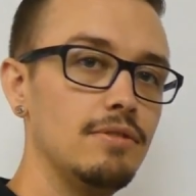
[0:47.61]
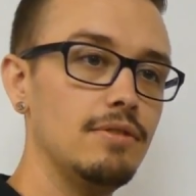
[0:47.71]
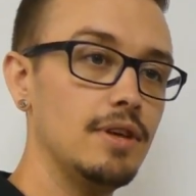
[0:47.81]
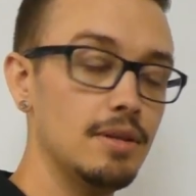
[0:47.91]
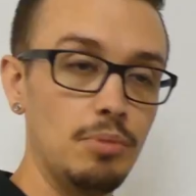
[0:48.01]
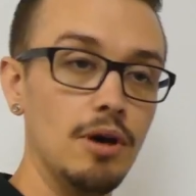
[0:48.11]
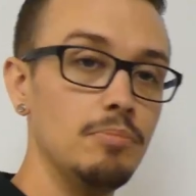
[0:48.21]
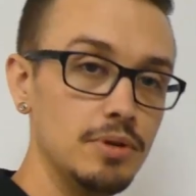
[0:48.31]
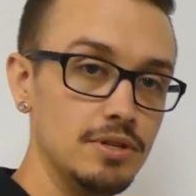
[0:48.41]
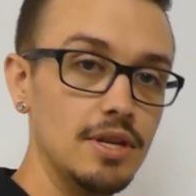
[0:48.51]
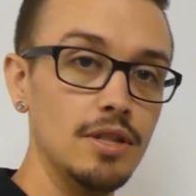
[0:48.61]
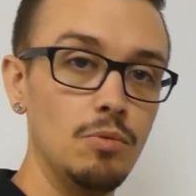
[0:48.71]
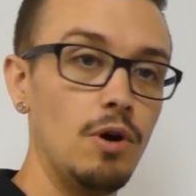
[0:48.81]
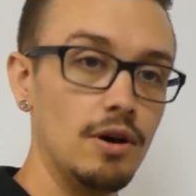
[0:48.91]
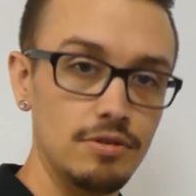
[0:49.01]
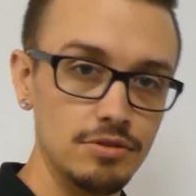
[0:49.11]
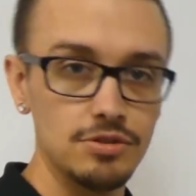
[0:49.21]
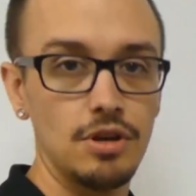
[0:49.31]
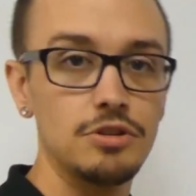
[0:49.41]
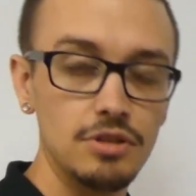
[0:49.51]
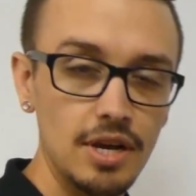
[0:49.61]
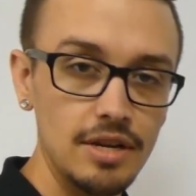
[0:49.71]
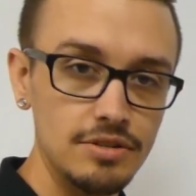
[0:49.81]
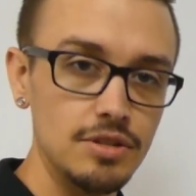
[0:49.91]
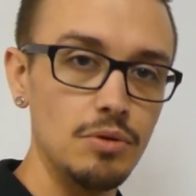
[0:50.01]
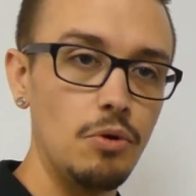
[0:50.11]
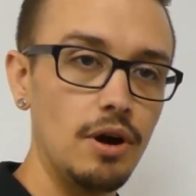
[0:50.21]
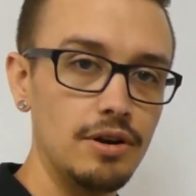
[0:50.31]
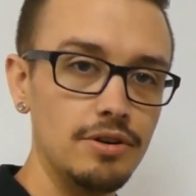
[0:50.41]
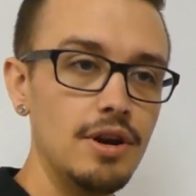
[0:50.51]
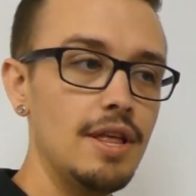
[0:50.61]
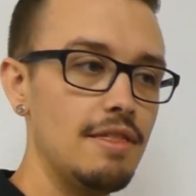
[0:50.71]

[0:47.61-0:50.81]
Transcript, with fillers: in the pump is in the water or the suction line is in the water,